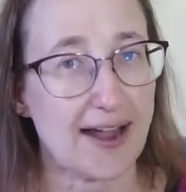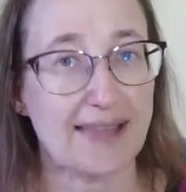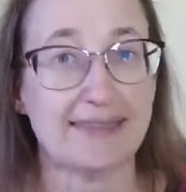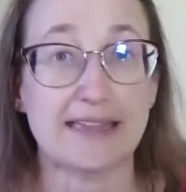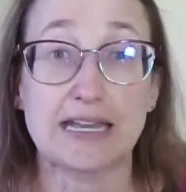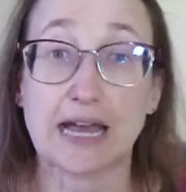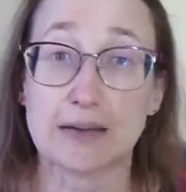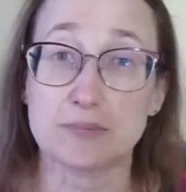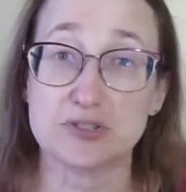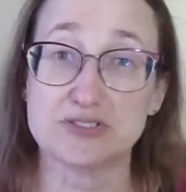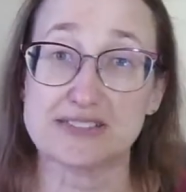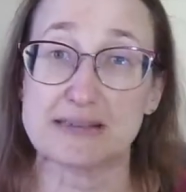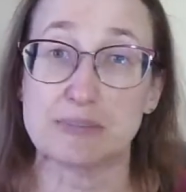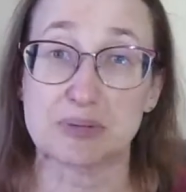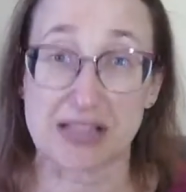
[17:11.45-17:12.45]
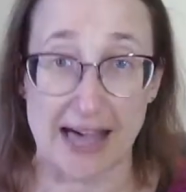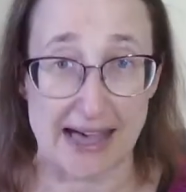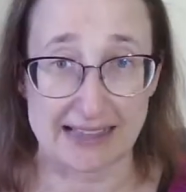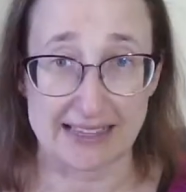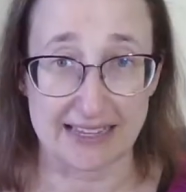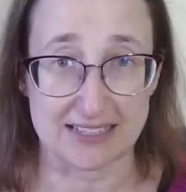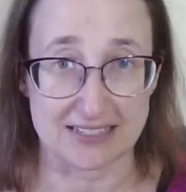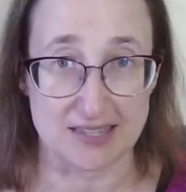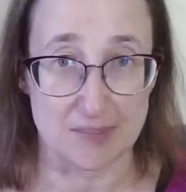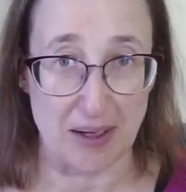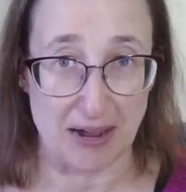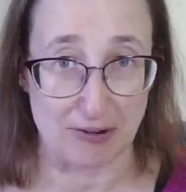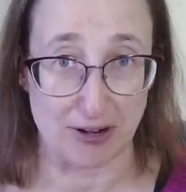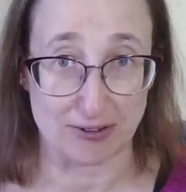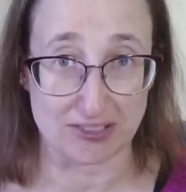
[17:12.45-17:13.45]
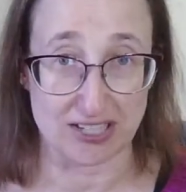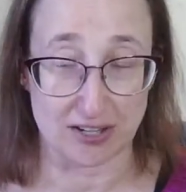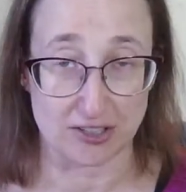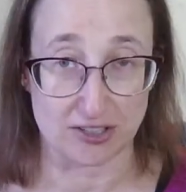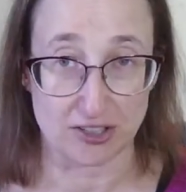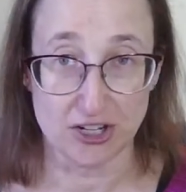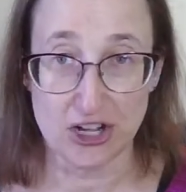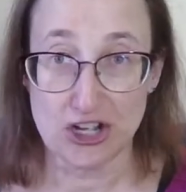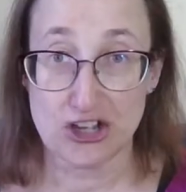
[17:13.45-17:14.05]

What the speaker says: and then I'm using black as the background color.